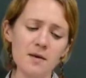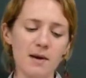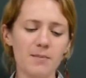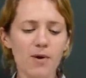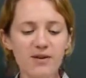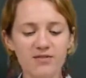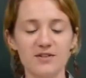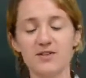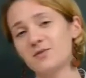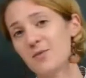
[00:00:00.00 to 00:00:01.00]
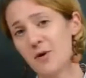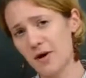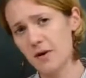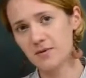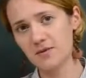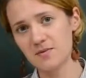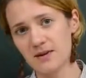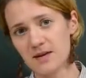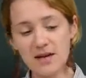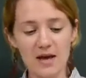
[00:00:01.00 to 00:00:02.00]
My boyfriend just broke up with
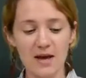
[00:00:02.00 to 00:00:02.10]
me,